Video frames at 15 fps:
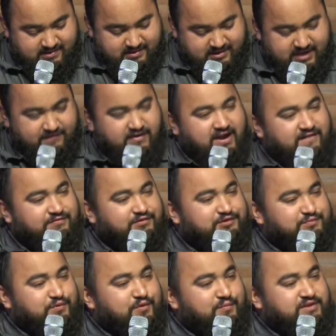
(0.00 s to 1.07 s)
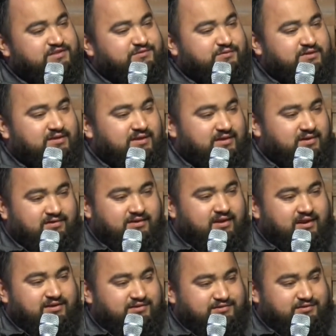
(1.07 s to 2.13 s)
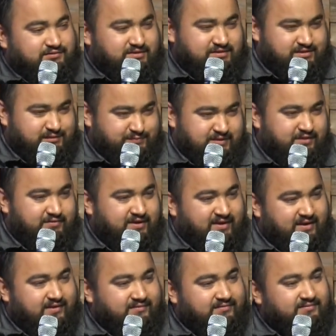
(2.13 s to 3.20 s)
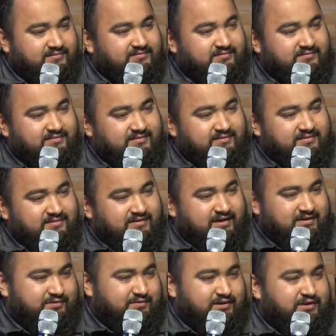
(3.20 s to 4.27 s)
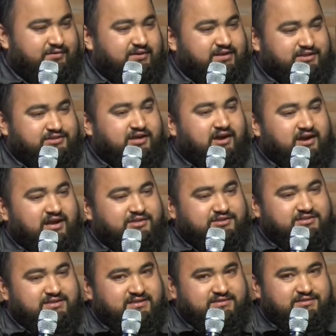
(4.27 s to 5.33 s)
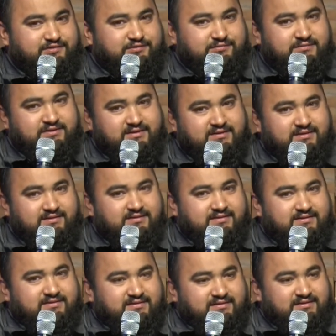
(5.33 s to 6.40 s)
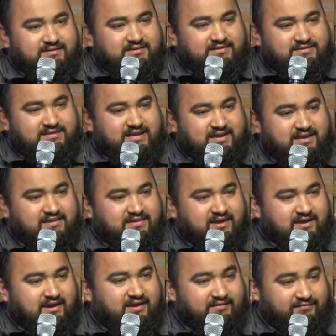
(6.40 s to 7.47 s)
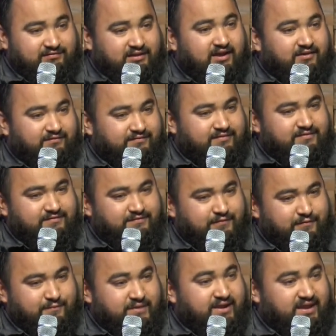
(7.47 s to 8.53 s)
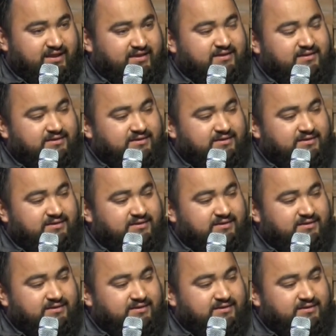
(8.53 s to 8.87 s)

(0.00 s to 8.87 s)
you ever have those moments when you're like, okay, I just don't need to speak right now. I don't need to talk. I just need to take in that kind of love for a minute.